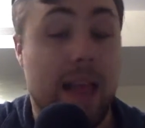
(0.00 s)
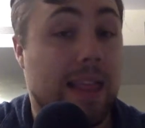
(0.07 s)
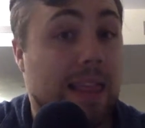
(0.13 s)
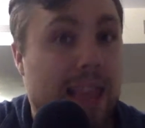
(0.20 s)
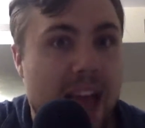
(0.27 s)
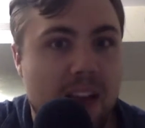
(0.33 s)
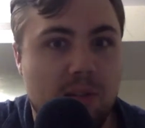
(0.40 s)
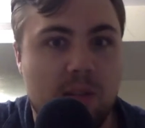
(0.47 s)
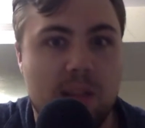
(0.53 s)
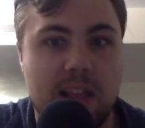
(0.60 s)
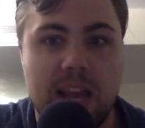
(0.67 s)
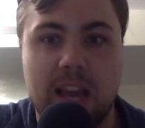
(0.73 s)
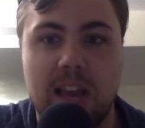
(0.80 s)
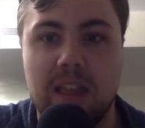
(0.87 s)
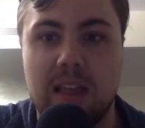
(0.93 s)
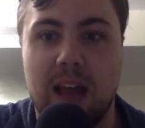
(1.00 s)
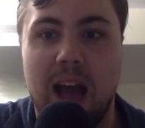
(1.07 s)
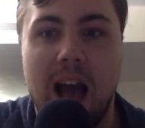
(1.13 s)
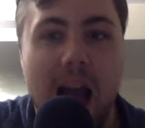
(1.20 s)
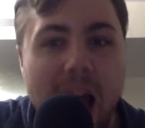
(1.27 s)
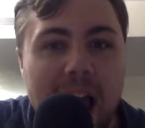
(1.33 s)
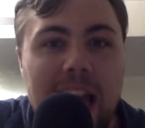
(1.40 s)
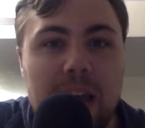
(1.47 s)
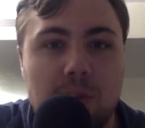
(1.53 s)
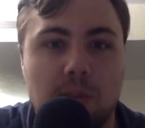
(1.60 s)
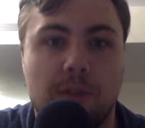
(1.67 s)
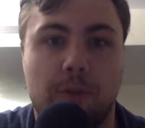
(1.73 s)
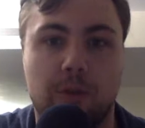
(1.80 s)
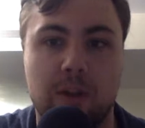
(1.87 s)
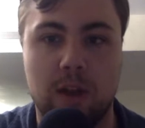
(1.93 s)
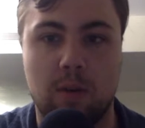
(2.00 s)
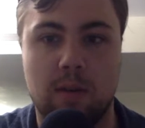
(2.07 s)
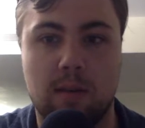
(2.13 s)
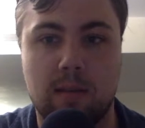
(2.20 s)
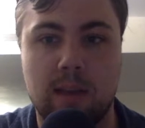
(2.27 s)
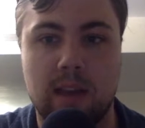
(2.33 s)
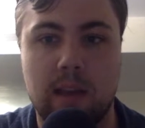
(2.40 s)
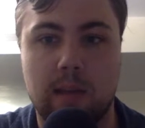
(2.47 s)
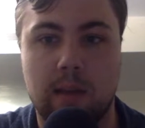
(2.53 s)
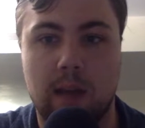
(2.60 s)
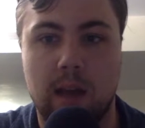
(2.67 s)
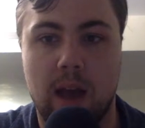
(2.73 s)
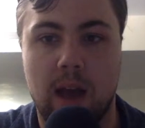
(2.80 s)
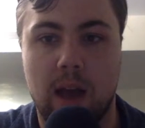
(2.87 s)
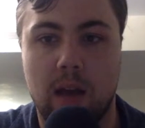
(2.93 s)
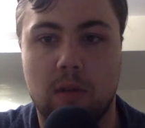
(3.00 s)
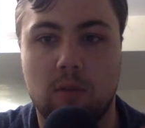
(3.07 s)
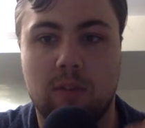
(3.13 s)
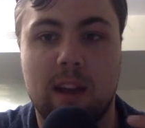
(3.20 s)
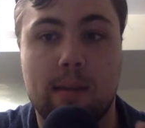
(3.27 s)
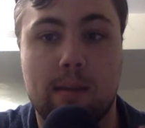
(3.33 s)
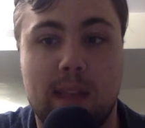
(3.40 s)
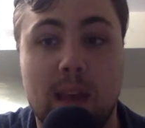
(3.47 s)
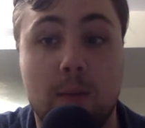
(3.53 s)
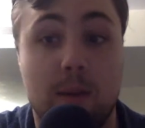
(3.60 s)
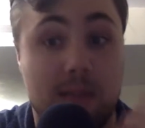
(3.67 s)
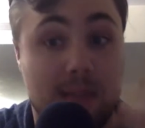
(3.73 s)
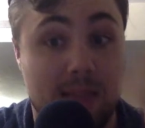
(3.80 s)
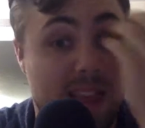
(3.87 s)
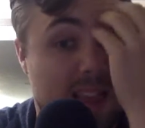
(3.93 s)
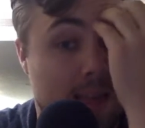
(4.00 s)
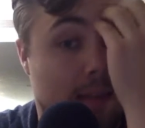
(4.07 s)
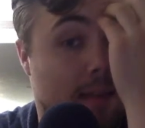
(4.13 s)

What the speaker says: Lastly, the highest frequencies resonate within the